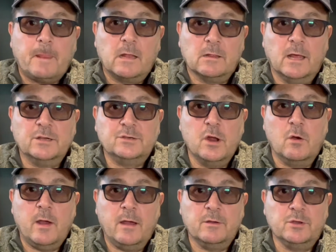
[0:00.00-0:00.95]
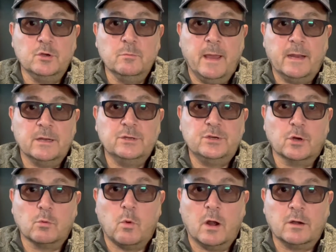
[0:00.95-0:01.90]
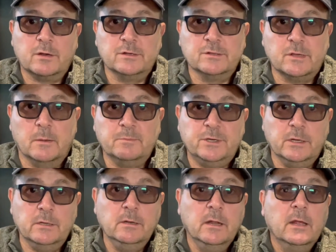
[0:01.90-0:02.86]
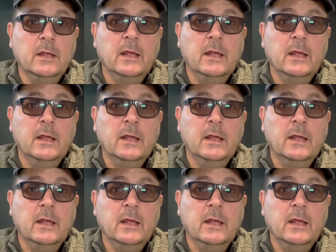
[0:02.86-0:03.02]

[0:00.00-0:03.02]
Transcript: let us know how you manage your water consumption